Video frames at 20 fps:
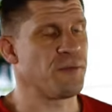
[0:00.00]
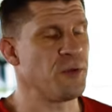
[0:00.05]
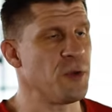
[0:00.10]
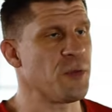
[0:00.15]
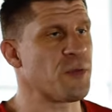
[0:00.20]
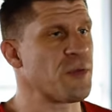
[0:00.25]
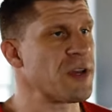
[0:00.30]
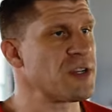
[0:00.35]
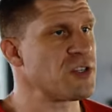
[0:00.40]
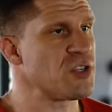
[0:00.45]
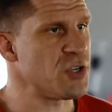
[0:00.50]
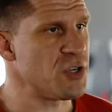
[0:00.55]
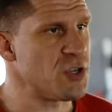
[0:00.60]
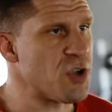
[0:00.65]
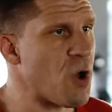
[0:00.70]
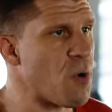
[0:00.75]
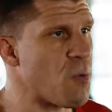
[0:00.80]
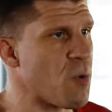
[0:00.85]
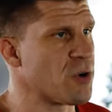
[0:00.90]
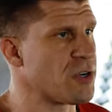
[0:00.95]
a few things, you
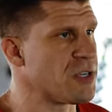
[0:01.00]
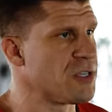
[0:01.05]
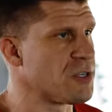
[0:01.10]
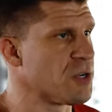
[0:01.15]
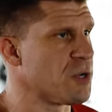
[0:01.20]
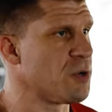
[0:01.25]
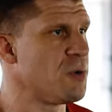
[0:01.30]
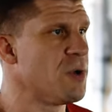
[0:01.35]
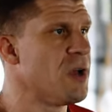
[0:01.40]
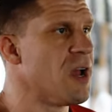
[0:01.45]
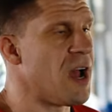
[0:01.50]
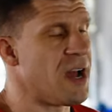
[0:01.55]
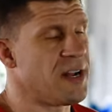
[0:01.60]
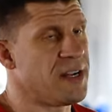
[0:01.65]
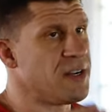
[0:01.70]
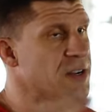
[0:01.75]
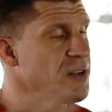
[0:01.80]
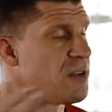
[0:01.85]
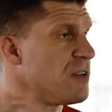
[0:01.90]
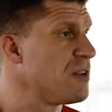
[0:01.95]
know what to do,
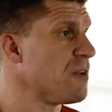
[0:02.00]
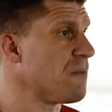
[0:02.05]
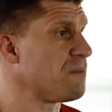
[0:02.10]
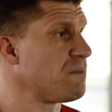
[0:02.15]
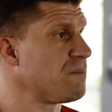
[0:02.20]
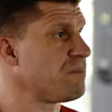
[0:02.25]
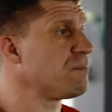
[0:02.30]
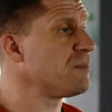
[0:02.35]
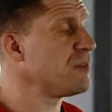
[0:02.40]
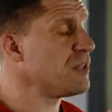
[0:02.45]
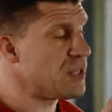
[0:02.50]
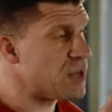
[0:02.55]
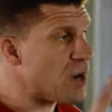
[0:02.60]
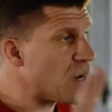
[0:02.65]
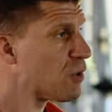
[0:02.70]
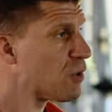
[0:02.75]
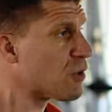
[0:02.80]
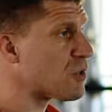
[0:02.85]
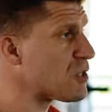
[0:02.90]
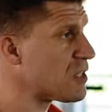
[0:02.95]
and you
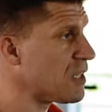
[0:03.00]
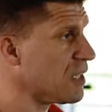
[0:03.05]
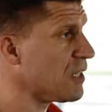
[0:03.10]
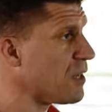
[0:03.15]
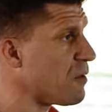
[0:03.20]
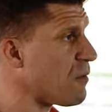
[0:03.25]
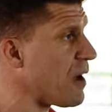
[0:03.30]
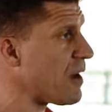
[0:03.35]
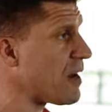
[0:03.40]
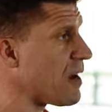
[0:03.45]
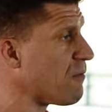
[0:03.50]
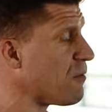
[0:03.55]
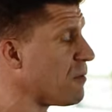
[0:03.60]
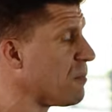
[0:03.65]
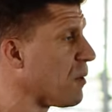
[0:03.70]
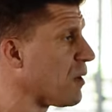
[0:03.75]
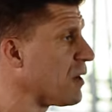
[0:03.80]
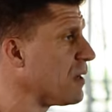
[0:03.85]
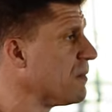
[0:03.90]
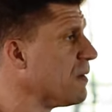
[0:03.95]
look silly around
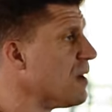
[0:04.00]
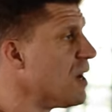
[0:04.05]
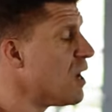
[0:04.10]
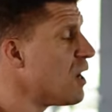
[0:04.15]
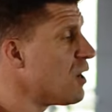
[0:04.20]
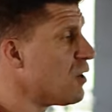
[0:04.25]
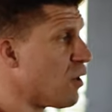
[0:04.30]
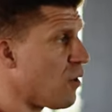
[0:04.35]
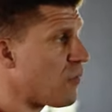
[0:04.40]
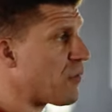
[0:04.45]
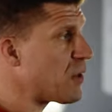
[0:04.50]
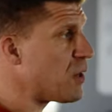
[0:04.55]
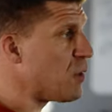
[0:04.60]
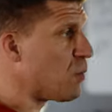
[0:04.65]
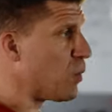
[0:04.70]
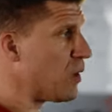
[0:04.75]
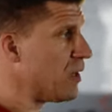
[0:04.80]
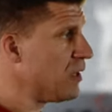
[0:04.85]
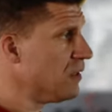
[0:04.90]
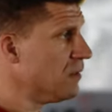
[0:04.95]
everybody. Not that you
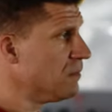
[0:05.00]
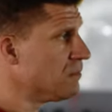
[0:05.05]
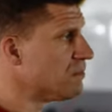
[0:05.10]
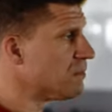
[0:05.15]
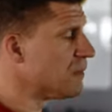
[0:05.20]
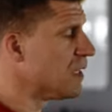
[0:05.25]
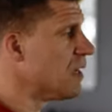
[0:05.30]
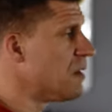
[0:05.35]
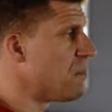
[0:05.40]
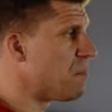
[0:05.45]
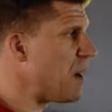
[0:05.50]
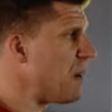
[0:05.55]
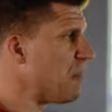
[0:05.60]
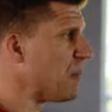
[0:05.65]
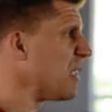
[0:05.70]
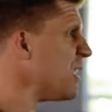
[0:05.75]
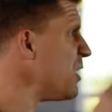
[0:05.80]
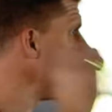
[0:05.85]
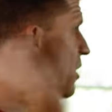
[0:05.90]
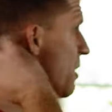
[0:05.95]
will.
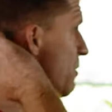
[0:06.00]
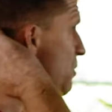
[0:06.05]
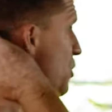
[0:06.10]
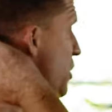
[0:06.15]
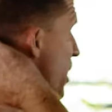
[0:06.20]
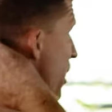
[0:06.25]
People in gyms